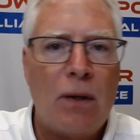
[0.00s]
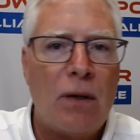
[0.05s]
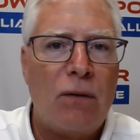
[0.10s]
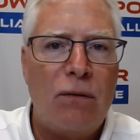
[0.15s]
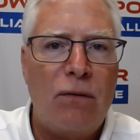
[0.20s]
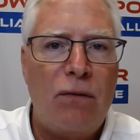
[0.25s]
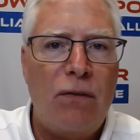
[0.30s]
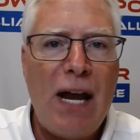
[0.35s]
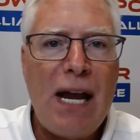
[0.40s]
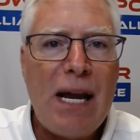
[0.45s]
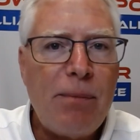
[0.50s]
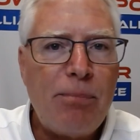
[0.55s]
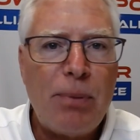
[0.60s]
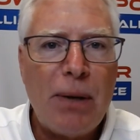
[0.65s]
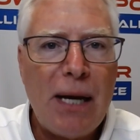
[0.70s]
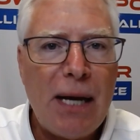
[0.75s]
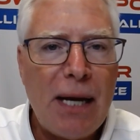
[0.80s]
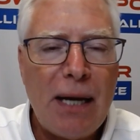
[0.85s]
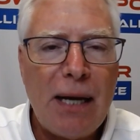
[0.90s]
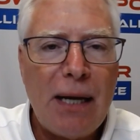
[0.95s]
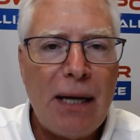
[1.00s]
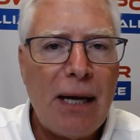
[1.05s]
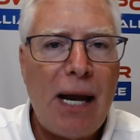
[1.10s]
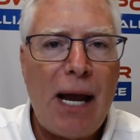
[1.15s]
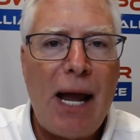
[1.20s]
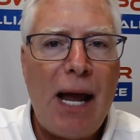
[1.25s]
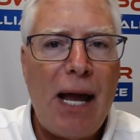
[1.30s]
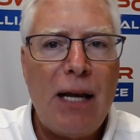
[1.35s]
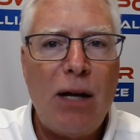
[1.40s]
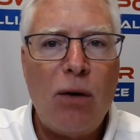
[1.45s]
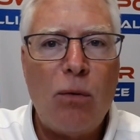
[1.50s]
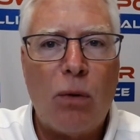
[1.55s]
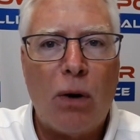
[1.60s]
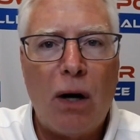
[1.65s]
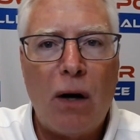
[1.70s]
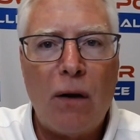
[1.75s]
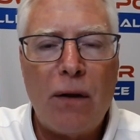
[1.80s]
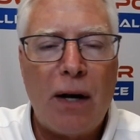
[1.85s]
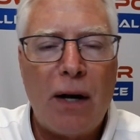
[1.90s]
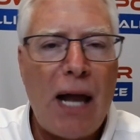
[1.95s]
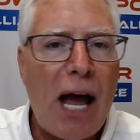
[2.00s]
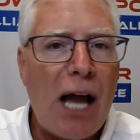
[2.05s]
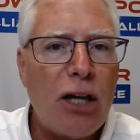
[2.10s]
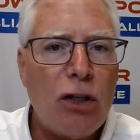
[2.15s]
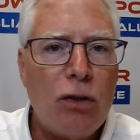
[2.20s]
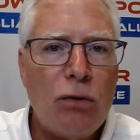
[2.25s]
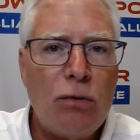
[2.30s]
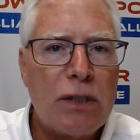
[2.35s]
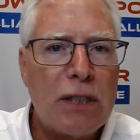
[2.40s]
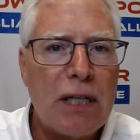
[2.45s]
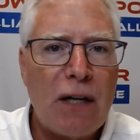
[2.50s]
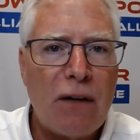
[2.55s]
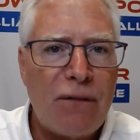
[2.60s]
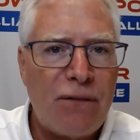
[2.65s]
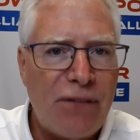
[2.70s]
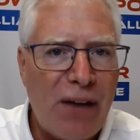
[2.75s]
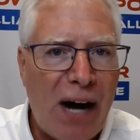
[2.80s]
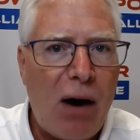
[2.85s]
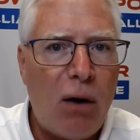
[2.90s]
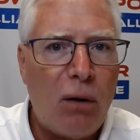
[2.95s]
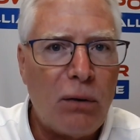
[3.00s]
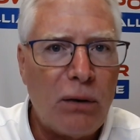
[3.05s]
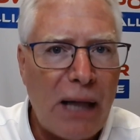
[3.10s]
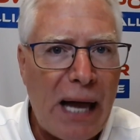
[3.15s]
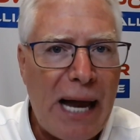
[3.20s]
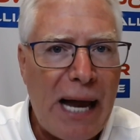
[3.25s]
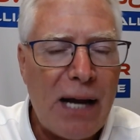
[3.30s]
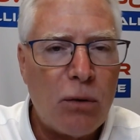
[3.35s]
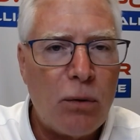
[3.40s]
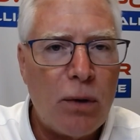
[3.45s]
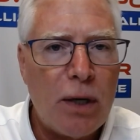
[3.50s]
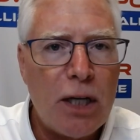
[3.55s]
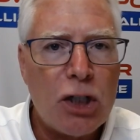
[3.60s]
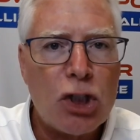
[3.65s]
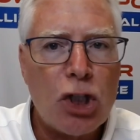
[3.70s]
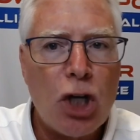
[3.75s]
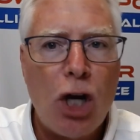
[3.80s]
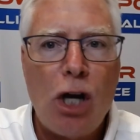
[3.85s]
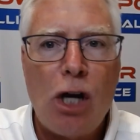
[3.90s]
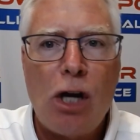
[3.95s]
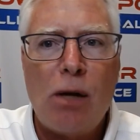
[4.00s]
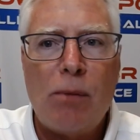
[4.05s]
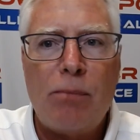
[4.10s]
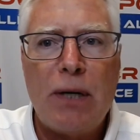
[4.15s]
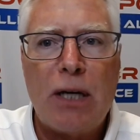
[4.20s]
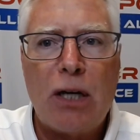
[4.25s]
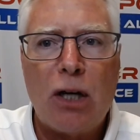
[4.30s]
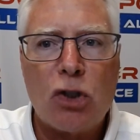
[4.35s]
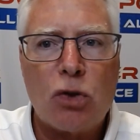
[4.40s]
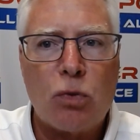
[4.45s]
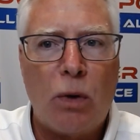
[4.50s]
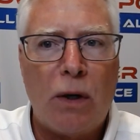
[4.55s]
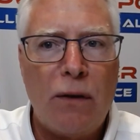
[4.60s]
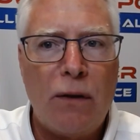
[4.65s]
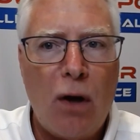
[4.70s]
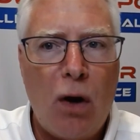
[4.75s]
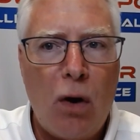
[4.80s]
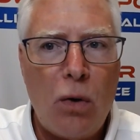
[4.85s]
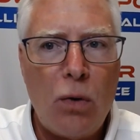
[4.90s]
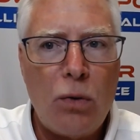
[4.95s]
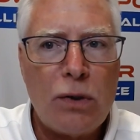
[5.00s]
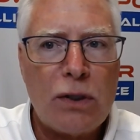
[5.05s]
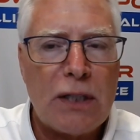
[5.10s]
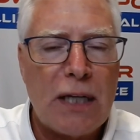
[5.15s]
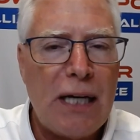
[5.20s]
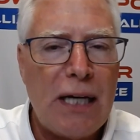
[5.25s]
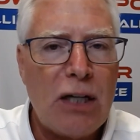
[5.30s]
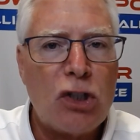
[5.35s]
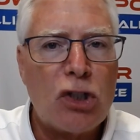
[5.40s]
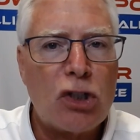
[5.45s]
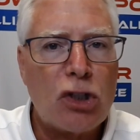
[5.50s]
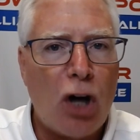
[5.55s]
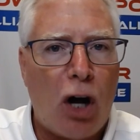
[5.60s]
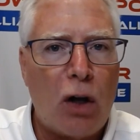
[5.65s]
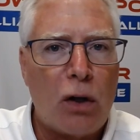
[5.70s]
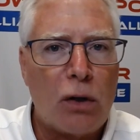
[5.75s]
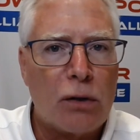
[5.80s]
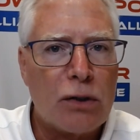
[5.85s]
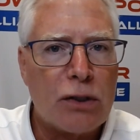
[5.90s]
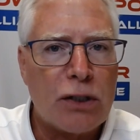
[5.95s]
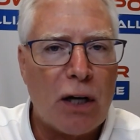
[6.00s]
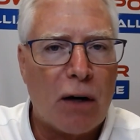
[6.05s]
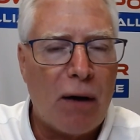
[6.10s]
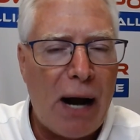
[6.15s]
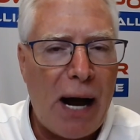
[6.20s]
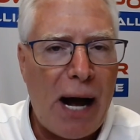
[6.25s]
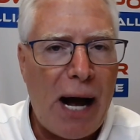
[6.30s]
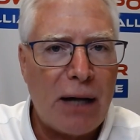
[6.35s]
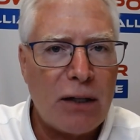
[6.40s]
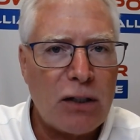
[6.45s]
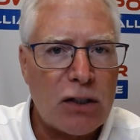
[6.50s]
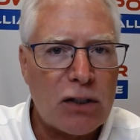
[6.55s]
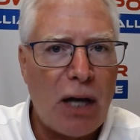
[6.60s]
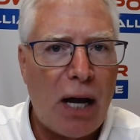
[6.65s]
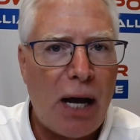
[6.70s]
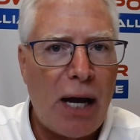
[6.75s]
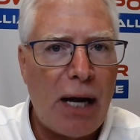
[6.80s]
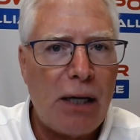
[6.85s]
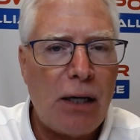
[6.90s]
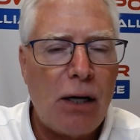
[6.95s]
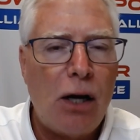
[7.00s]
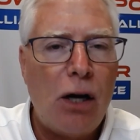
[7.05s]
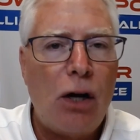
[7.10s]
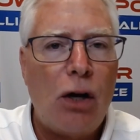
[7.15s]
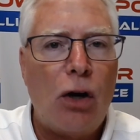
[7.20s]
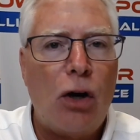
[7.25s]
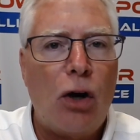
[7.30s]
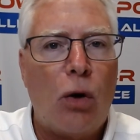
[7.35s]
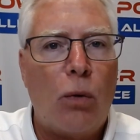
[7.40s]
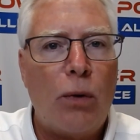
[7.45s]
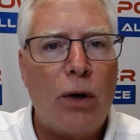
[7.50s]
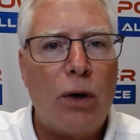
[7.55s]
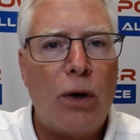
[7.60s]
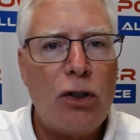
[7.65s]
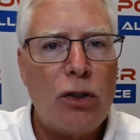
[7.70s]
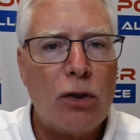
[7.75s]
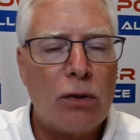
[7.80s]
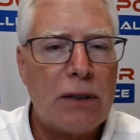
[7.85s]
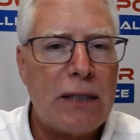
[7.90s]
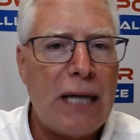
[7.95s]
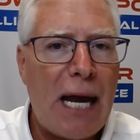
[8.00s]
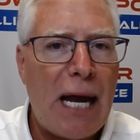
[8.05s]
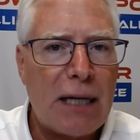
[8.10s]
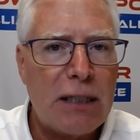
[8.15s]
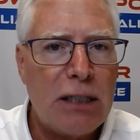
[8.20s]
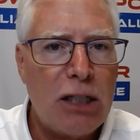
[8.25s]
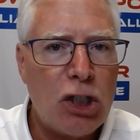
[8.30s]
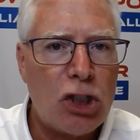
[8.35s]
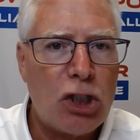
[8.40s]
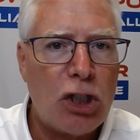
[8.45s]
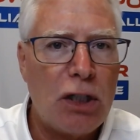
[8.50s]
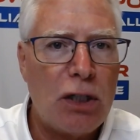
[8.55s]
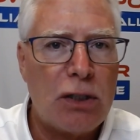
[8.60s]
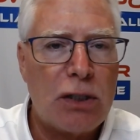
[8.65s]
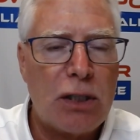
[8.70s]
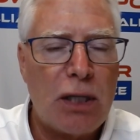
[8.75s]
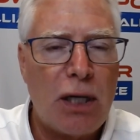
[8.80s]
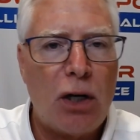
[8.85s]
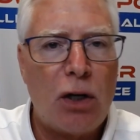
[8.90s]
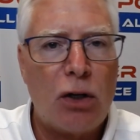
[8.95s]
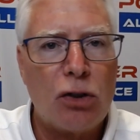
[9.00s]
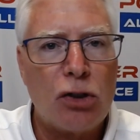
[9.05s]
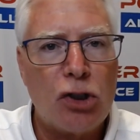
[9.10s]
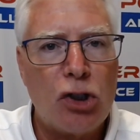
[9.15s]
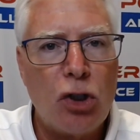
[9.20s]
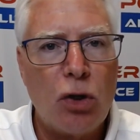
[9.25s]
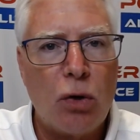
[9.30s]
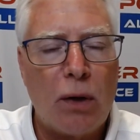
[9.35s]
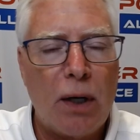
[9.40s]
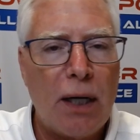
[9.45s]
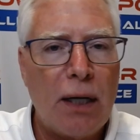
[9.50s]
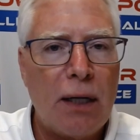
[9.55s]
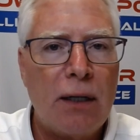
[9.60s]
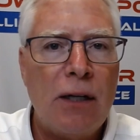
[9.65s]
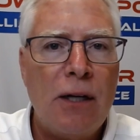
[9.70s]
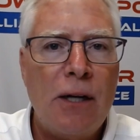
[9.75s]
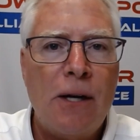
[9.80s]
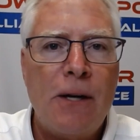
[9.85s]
vaping anywhere, they're not using foul language, because when those installers are on site, or when your technician is there during